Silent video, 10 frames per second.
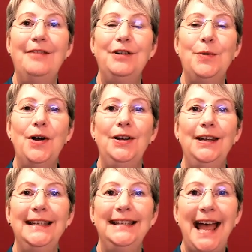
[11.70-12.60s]
everyone,
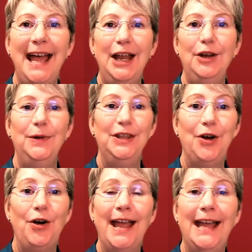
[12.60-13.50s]
it's Anne with
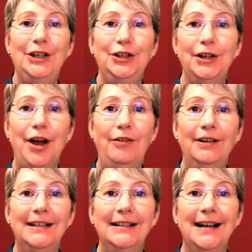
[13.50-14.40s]
your Angel
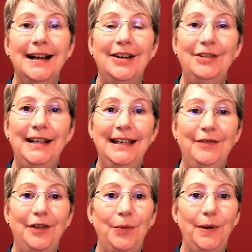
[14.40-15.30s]
Oracle card reading
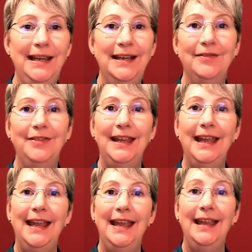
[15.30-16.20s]
for the week of
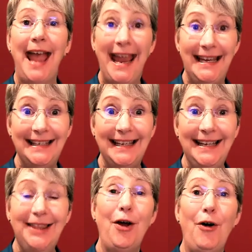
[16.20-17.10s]
the
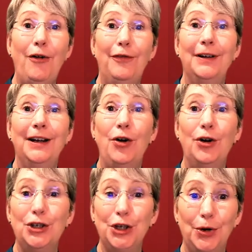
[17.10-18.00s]
18th of
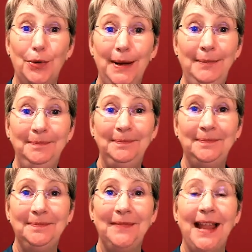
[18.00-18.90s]
October.
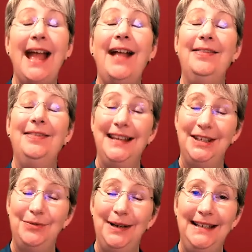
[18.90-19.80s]

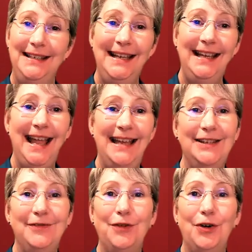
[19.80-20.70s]
This reading
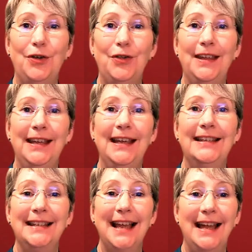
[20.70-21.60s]
is for the
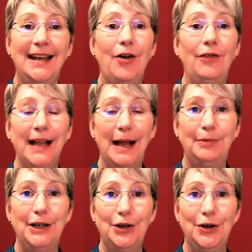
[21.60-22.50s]
sign of
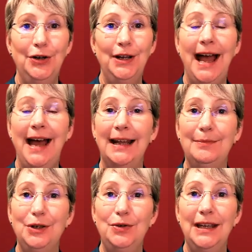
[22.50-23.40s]
Capricorn and I'm
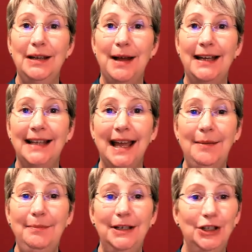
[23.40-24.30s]
using my
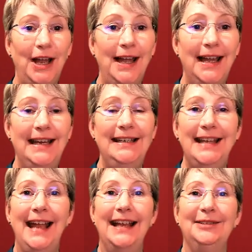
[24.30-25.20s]
Time to Shine
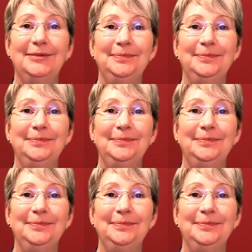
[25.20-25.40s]
deck.